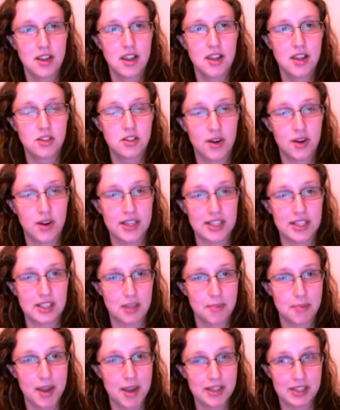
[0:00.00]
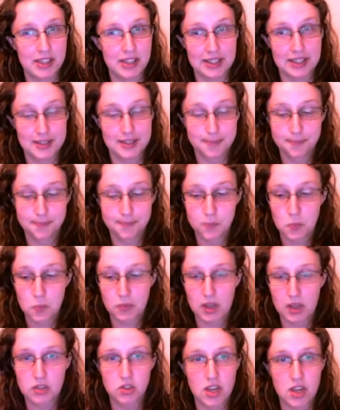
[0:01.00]
So I need to combine these.
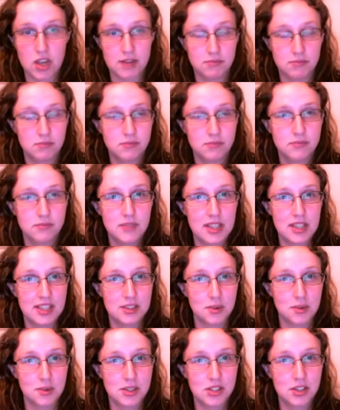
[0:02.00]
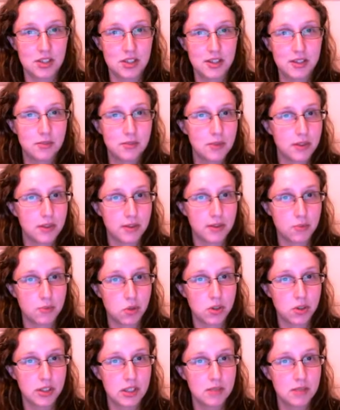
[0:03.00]
So, easy way to do it, if I'm
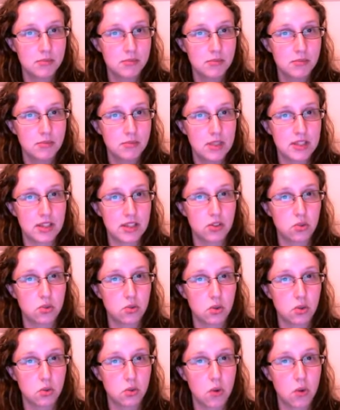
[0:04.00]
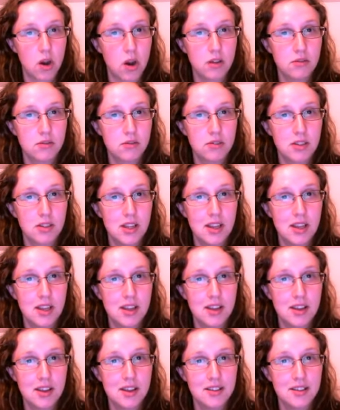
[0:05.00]
drawing them, is I just draw one,
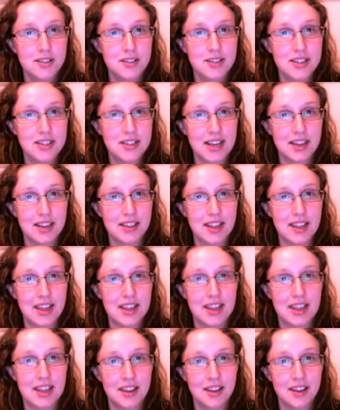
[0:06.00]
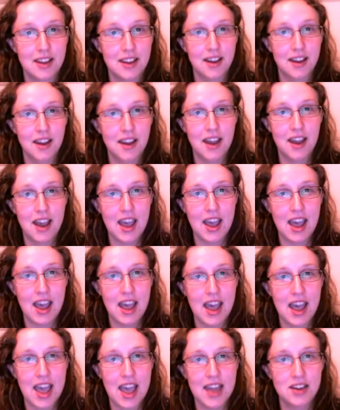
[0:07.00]
stick the
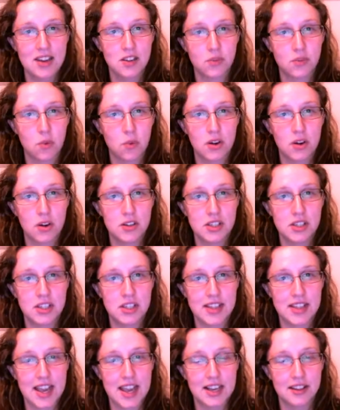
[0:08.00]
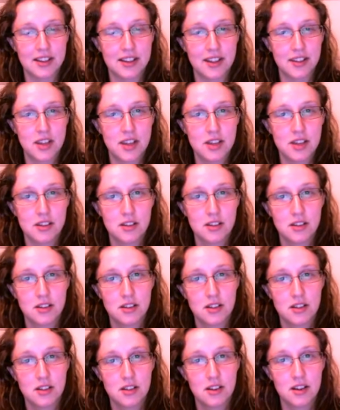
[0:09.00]
end of one to the tail of the other,
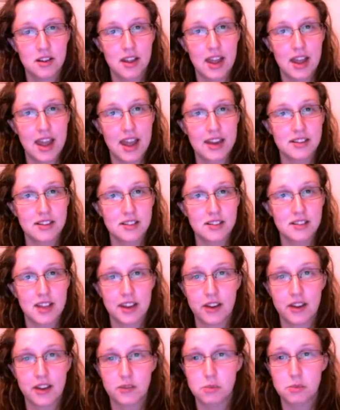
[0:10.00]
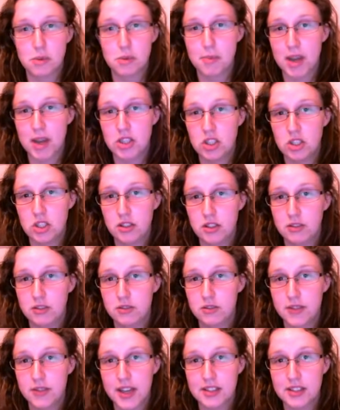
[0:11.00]
and that gives me my new
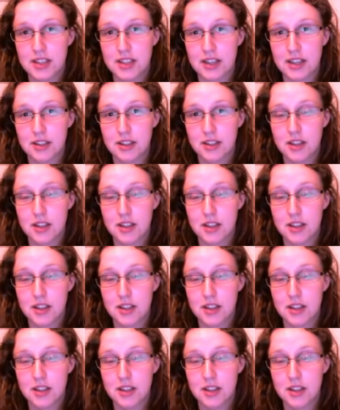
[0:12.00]
vector.